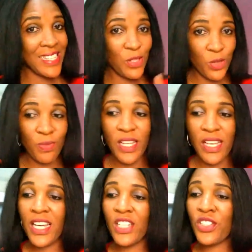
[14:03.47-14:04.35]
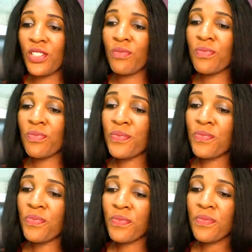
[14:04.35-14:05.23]
That's duplication.
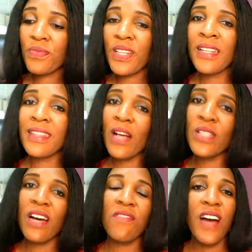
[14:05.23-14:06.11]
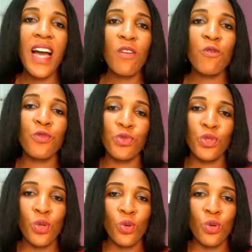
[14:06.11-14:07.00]
Now, there are
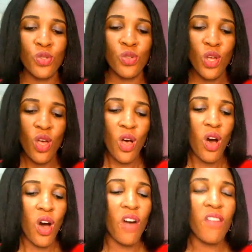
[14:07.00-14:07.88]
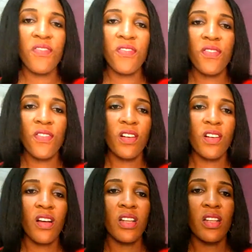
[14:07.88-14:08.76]
5 rules of
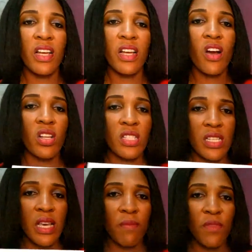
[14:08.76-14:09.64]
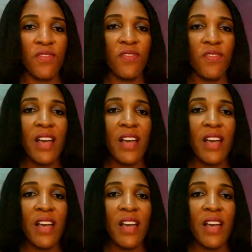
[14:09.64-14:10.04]
the core team.